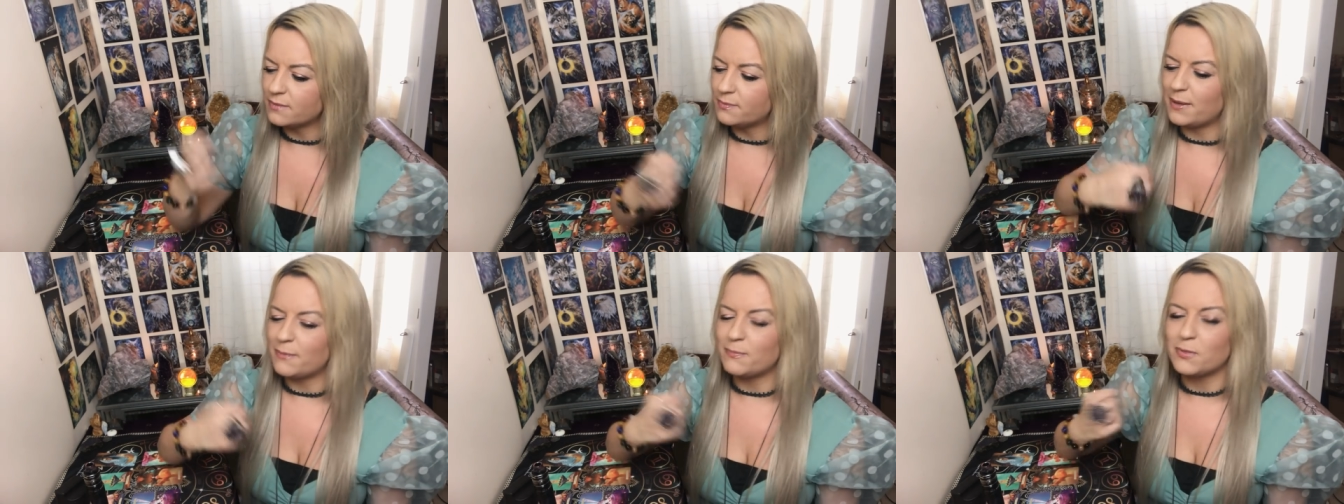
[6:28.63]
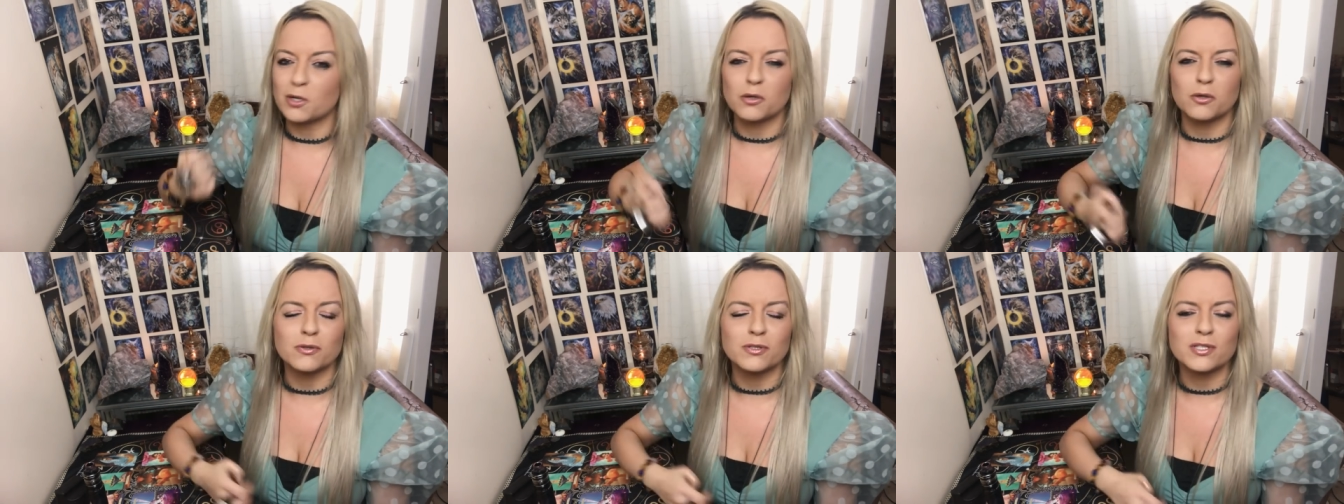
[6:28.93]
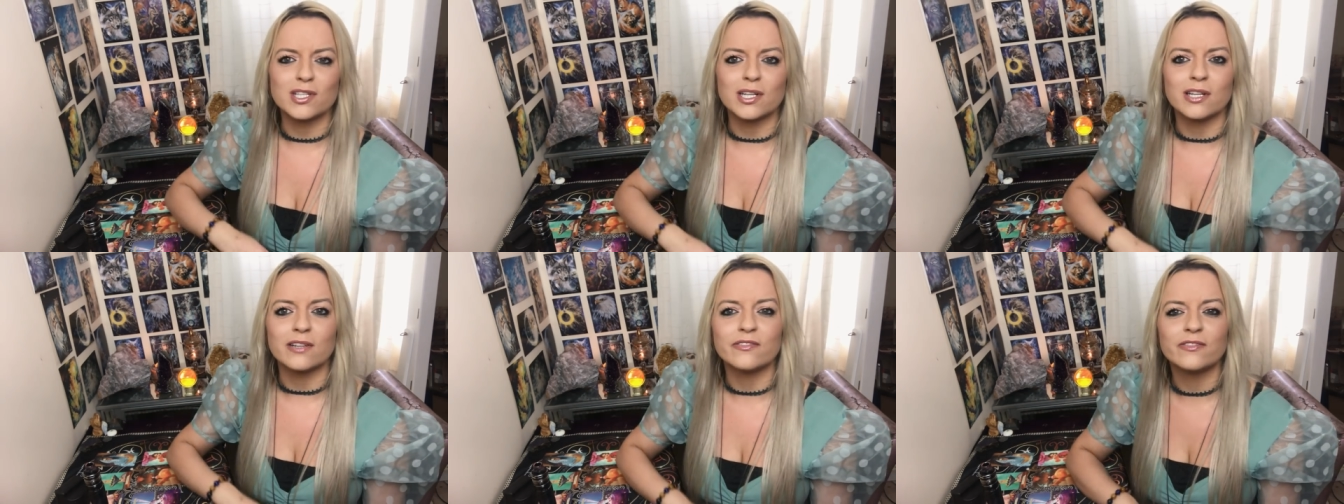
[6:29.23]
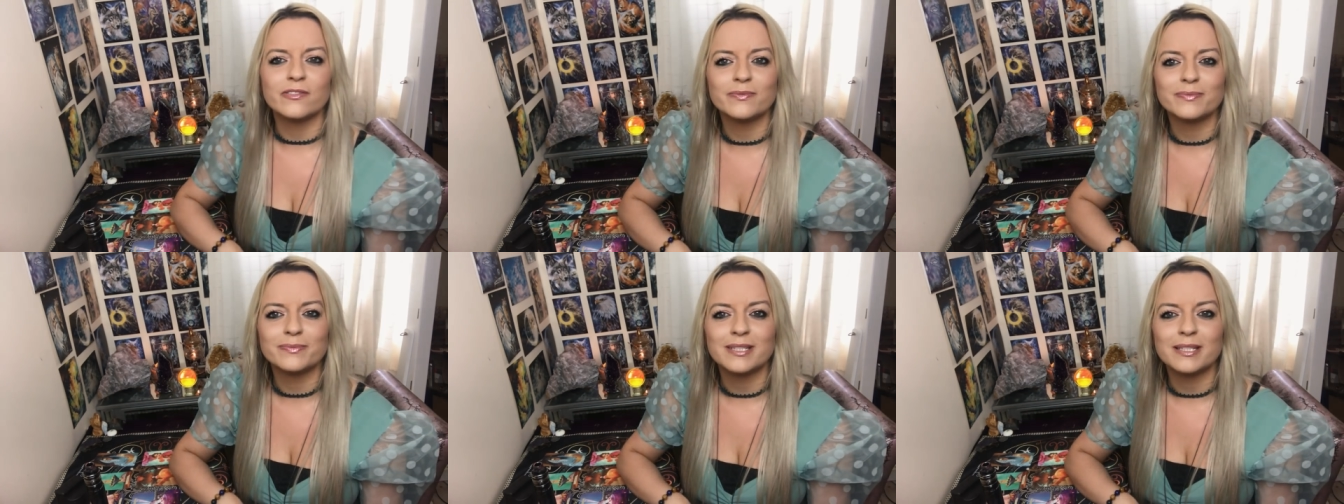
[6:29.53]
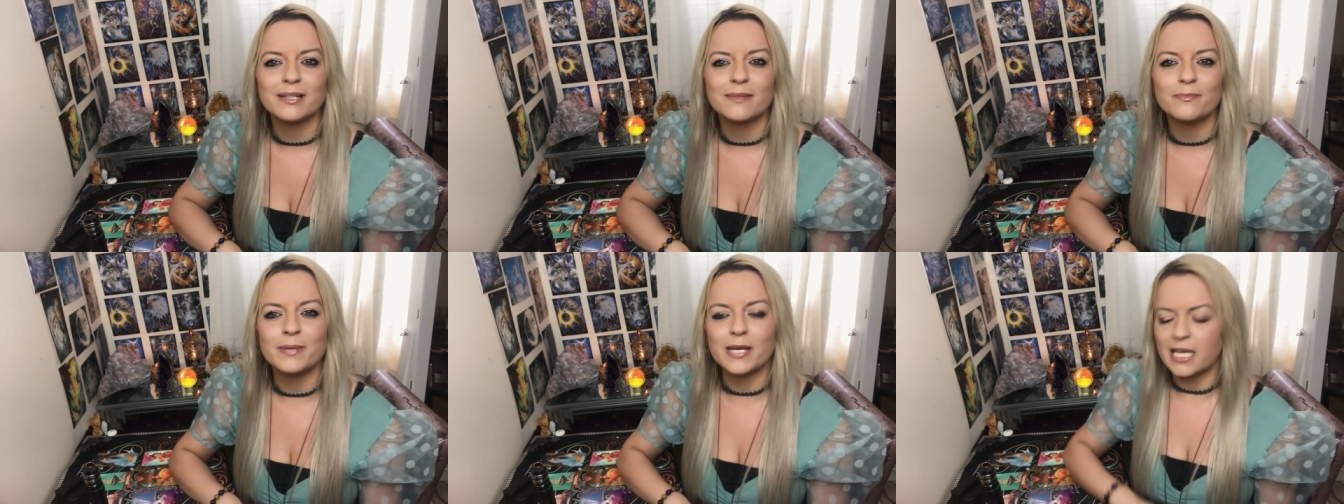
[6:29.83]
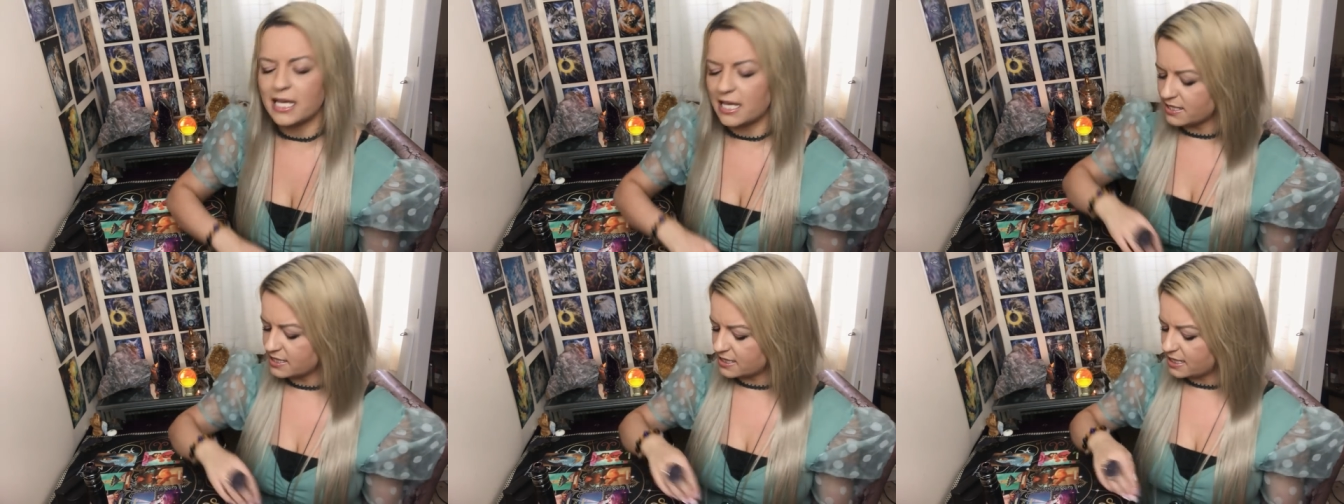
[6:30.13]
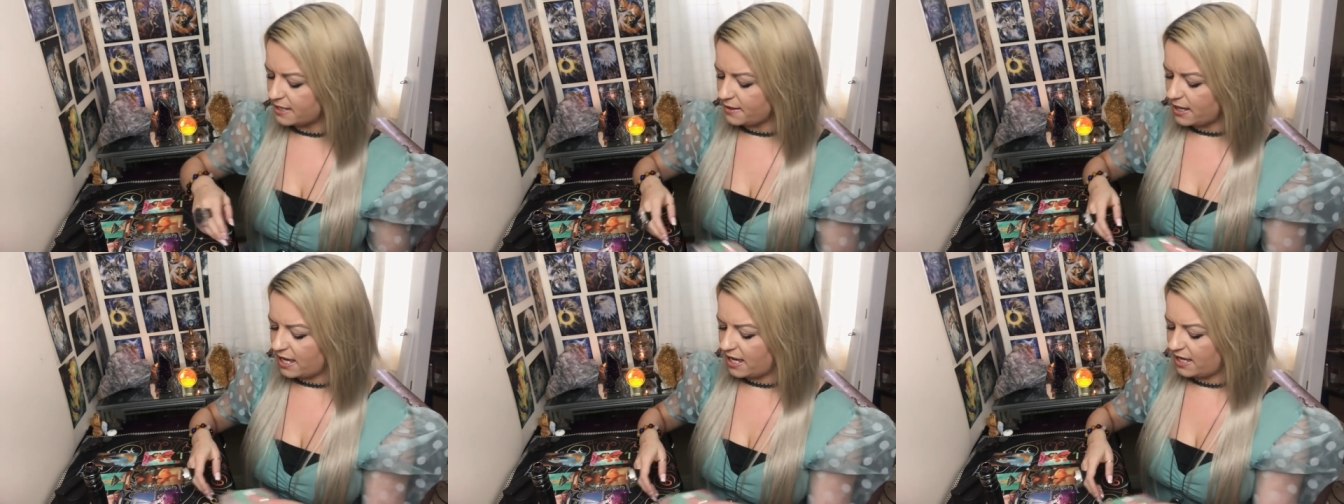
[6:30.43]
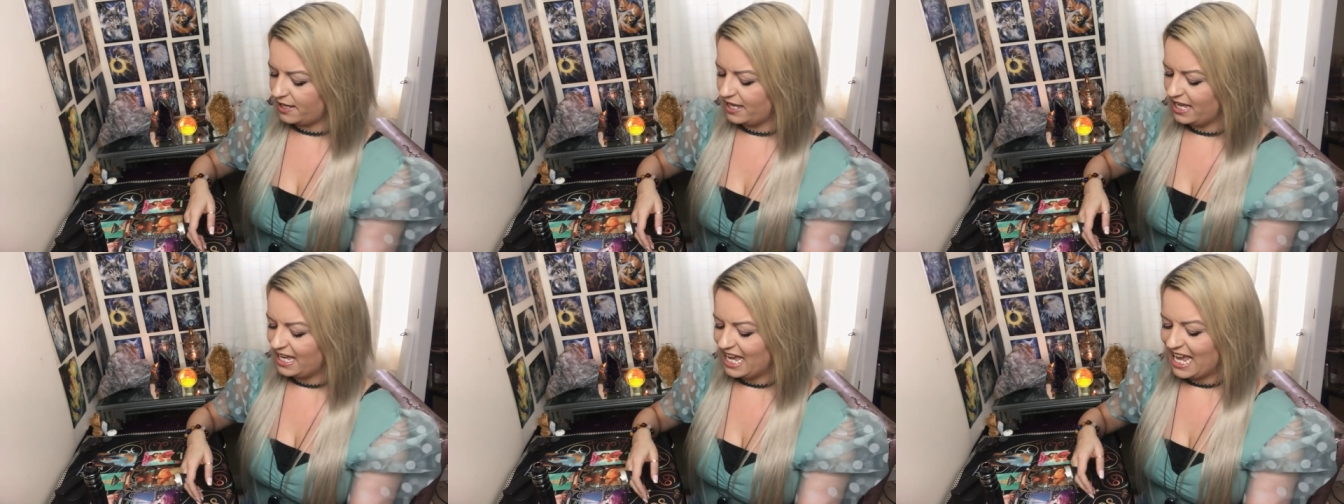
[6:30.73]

biblical stuff but it's a, uh,